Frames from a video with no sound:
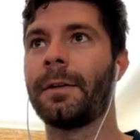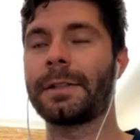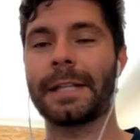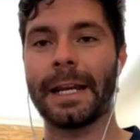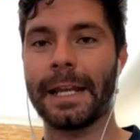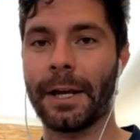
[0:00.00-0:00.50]

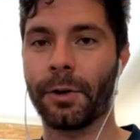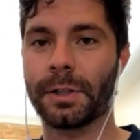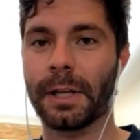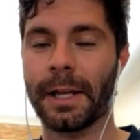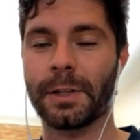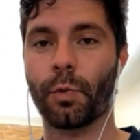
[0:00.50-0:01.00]
San Diego
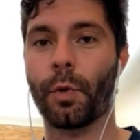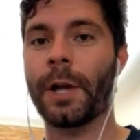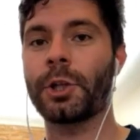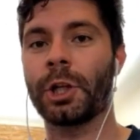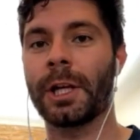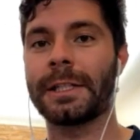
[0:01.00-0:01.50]
State's
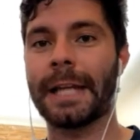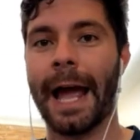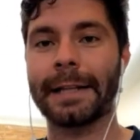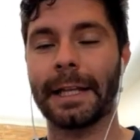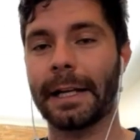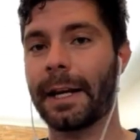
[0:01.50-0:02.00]
rushing
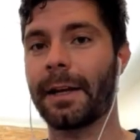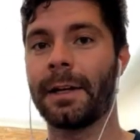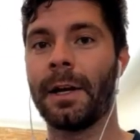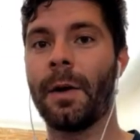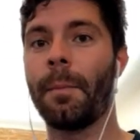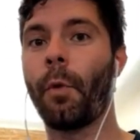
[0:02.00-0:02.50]
attack, they got a
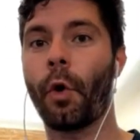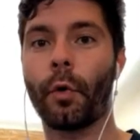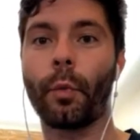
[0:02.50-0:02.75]
more